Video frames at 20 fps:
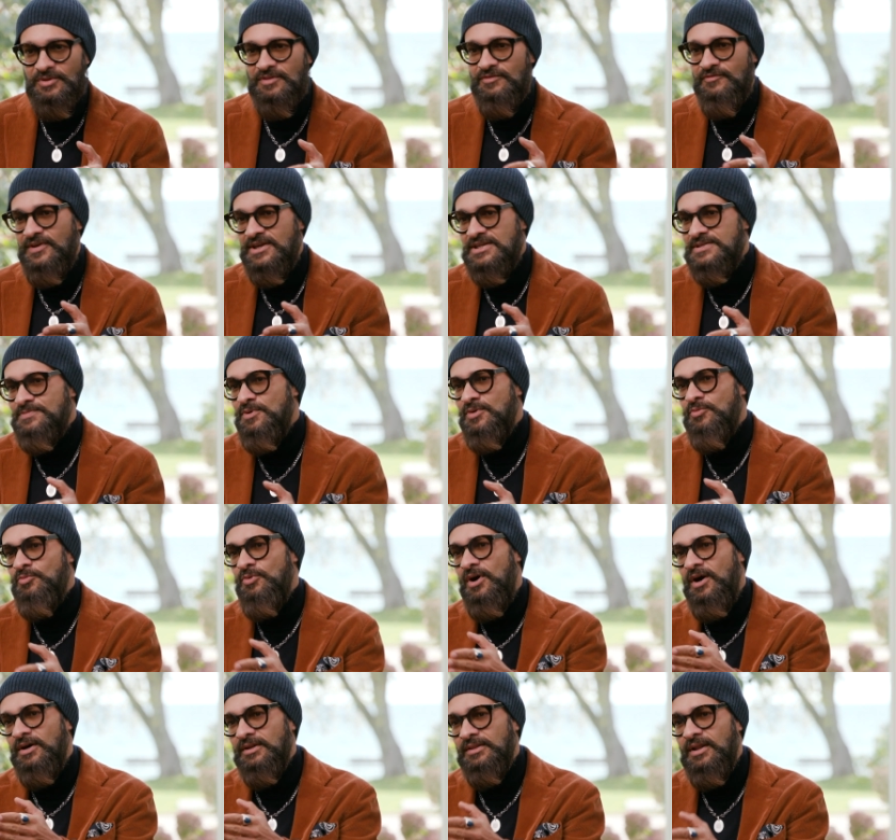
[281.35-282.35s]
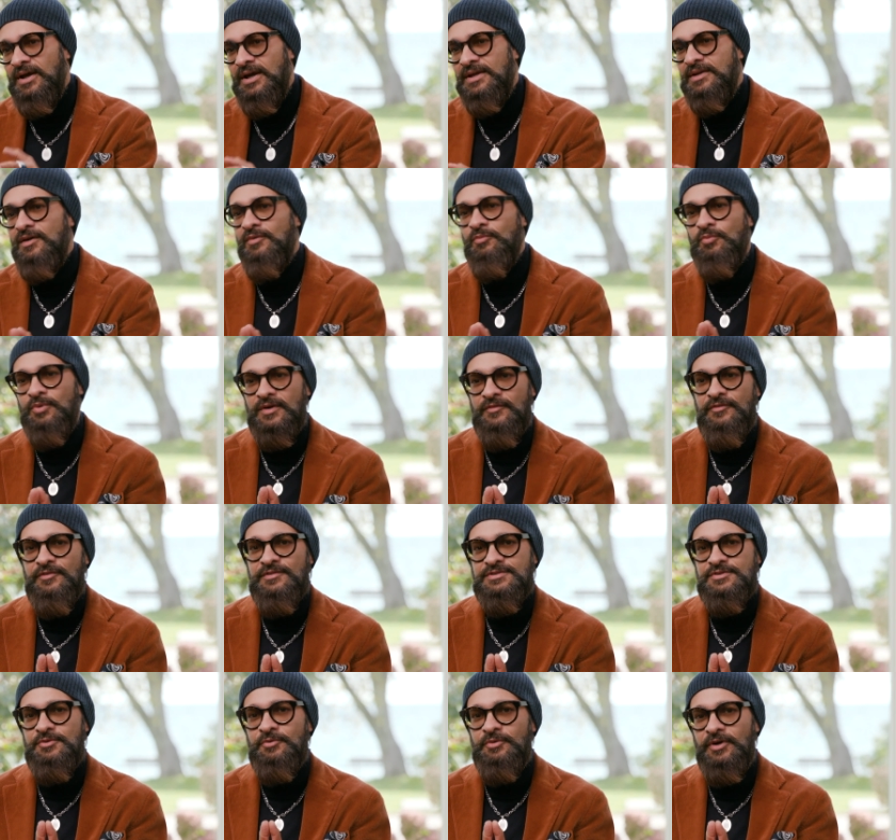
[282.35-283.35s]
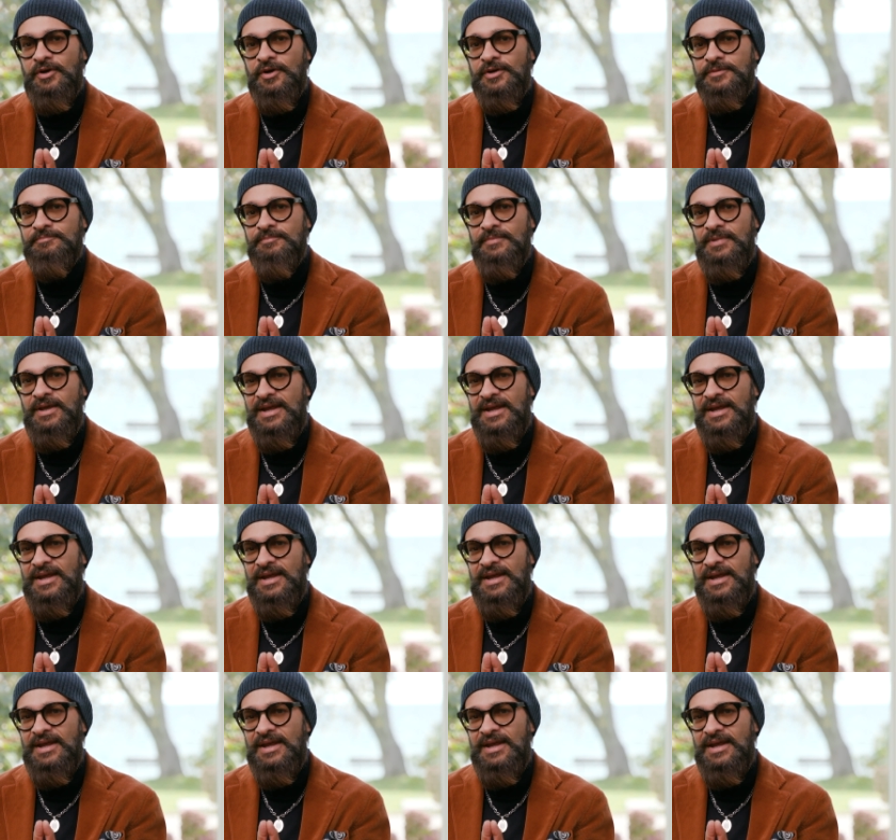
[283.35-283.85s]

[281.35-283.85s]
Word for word: with Facebook, online, or whatever is going on.